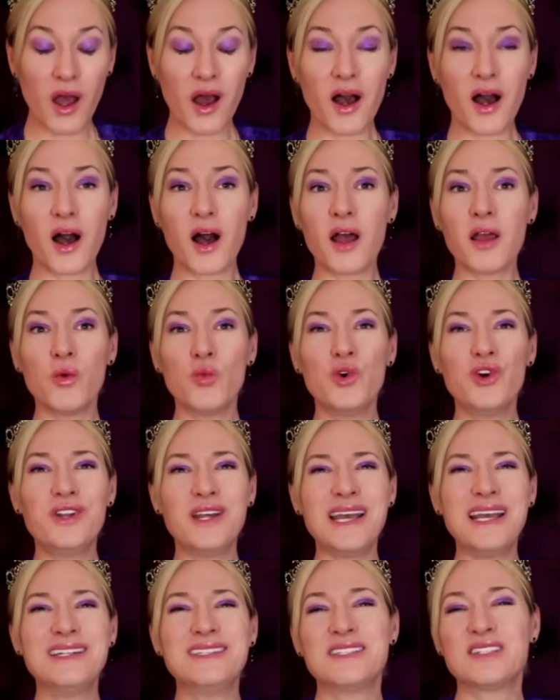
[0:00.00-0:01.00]
I
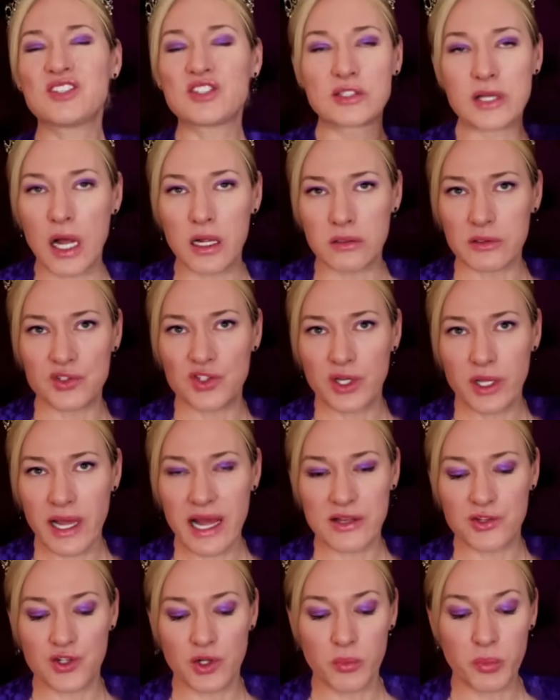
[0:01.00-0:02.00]
would insult,
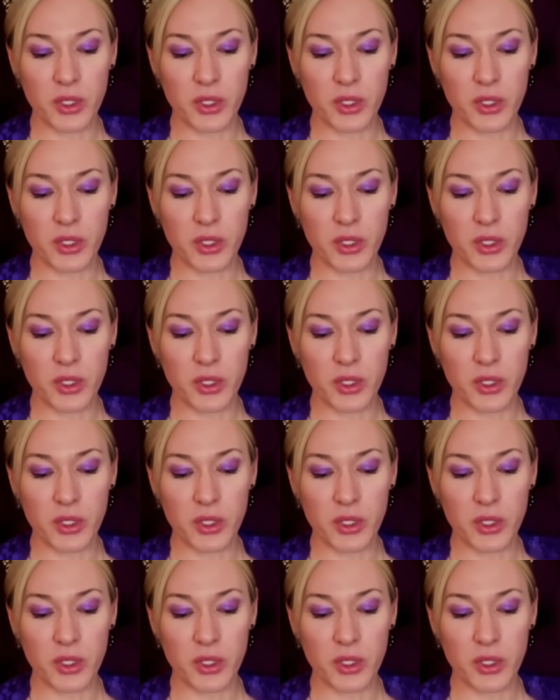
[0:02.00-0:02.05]
as you